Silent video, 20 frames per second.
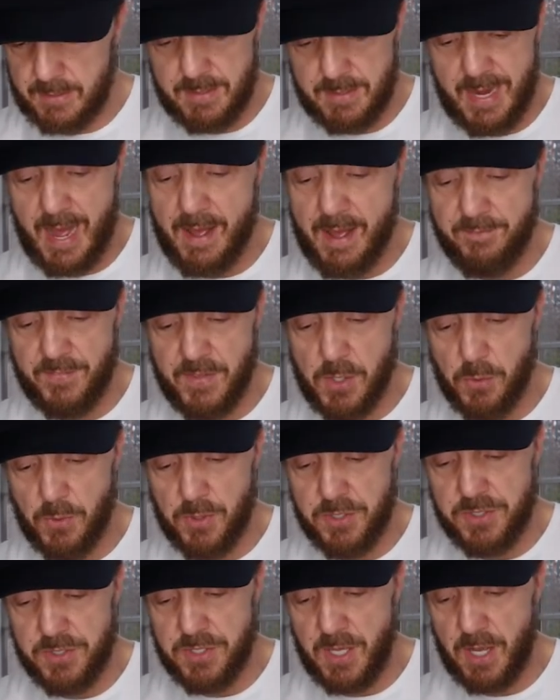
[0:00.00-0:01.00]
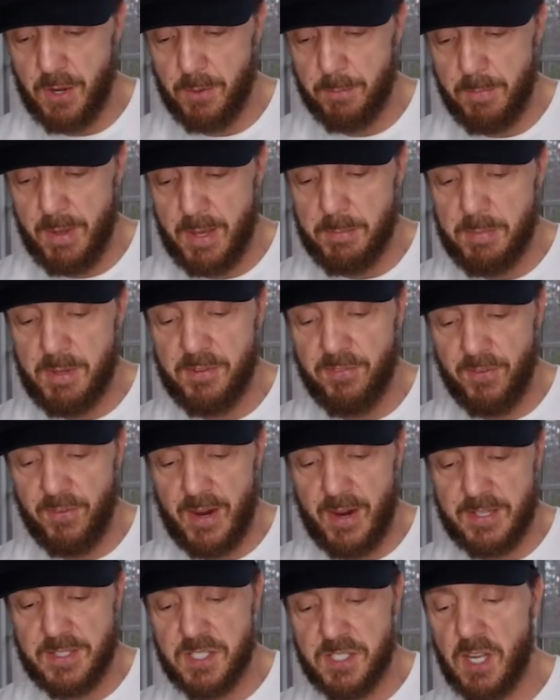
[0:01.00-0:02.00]
not viewers though, maybe
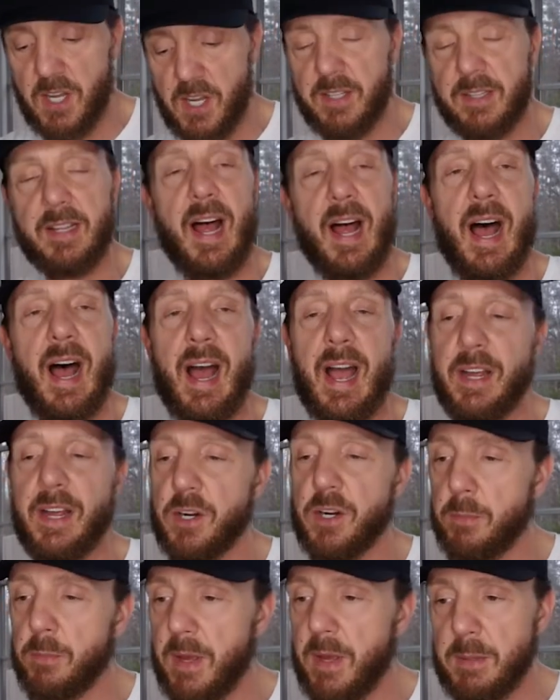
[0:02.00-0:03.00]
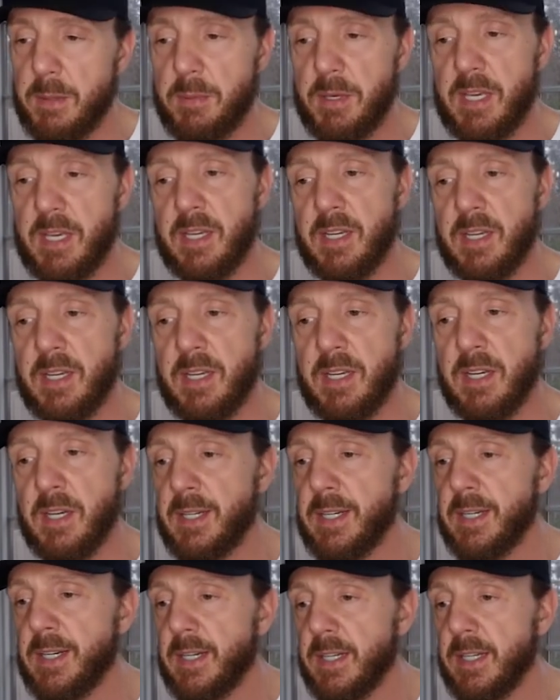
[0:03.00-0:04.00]
friends online, or maybe
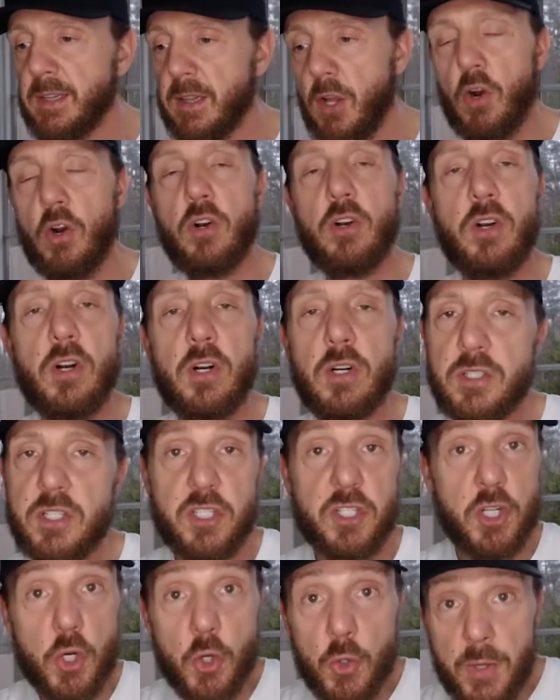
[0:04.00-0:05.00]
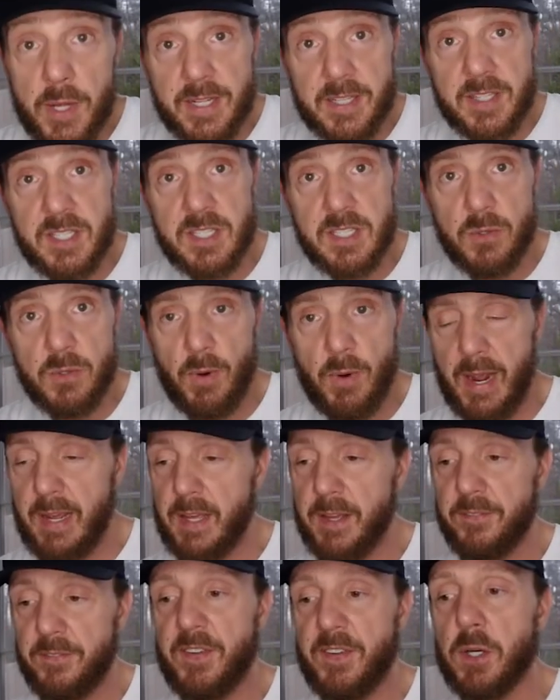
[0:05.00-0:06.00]
learner students,
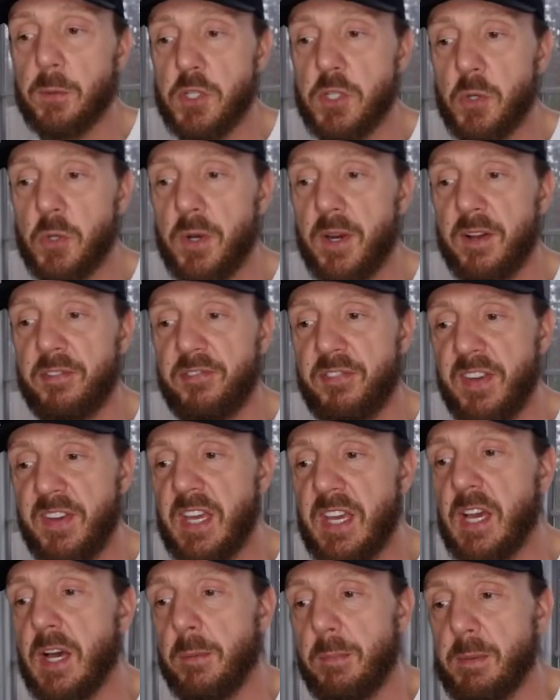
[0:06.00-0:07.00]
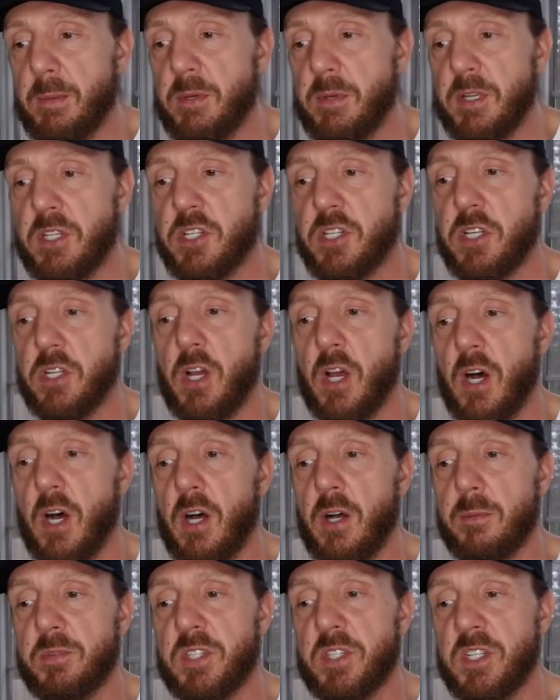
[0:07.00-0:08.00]
right? If you're doing a FIA, maybe you should
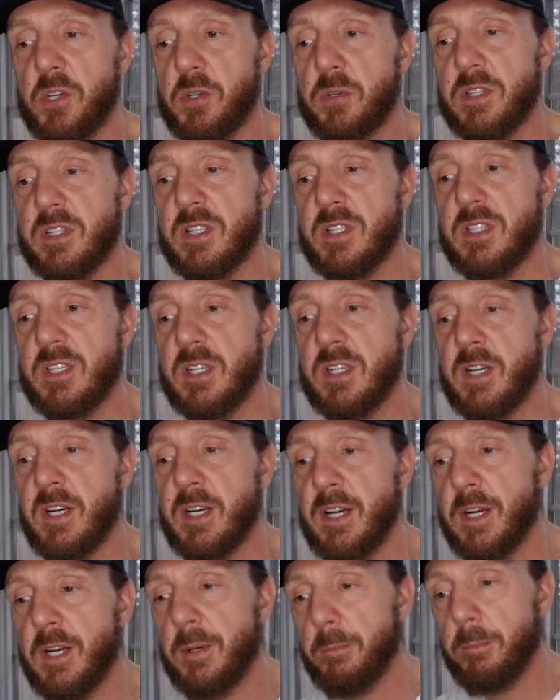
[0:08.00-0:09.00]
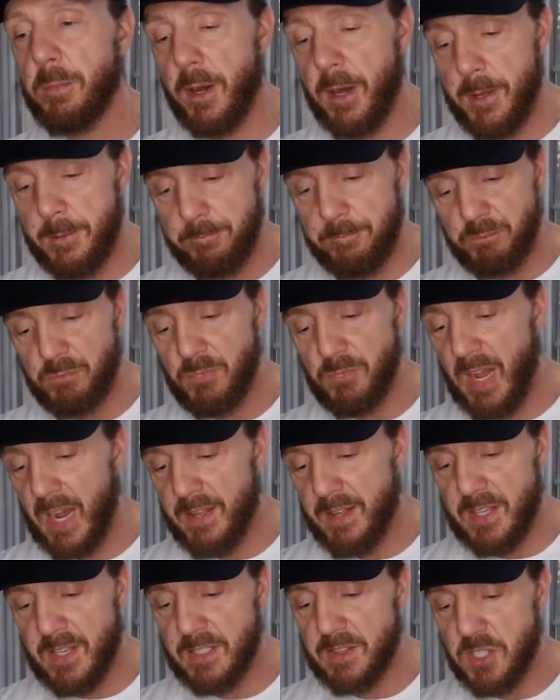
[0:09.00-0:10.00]
call them students. But
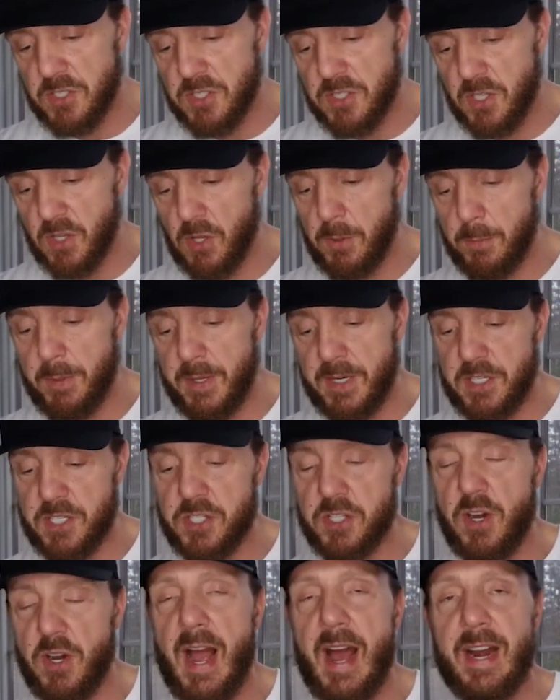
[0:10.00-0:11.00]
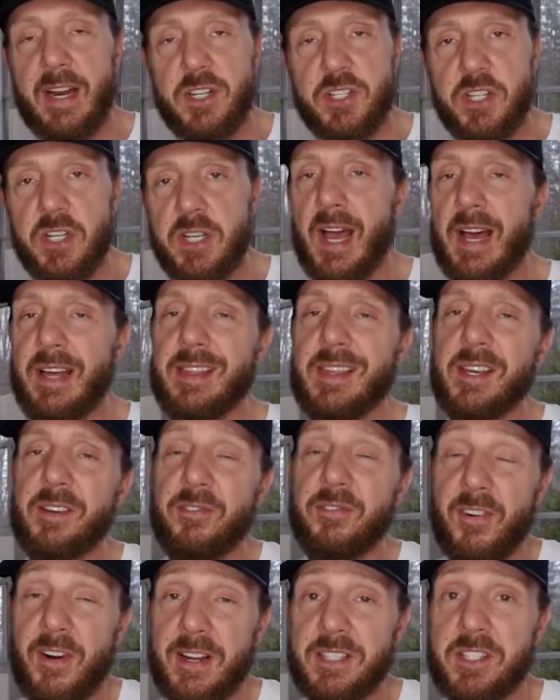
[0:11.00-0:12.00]
I think there's a little bit of strategy. I
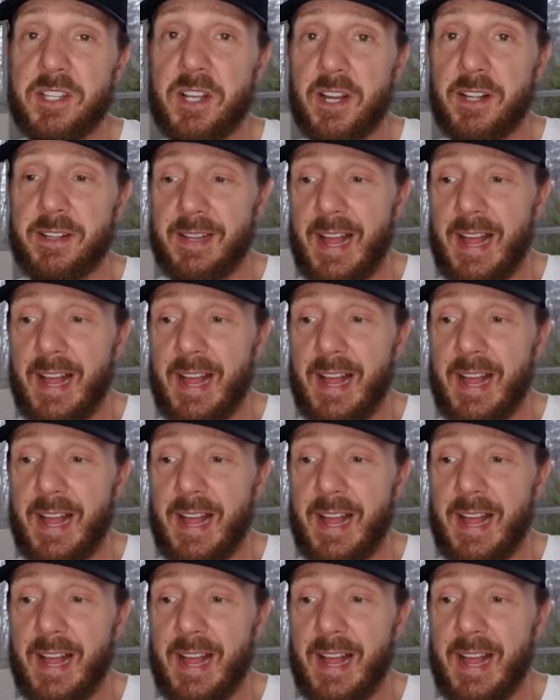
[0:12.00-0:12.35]
think friends